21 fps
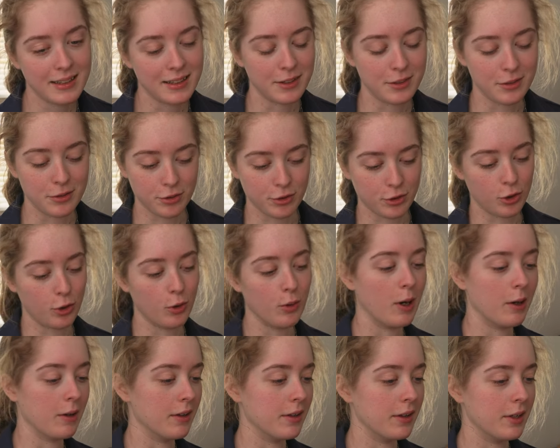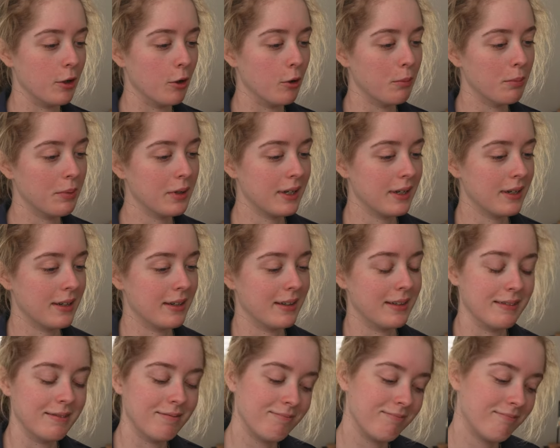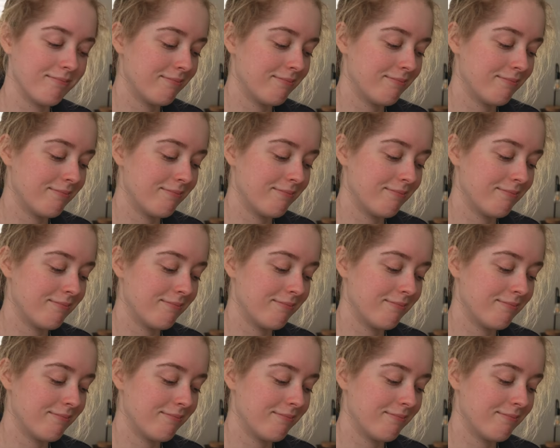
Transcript: They just go out in the open.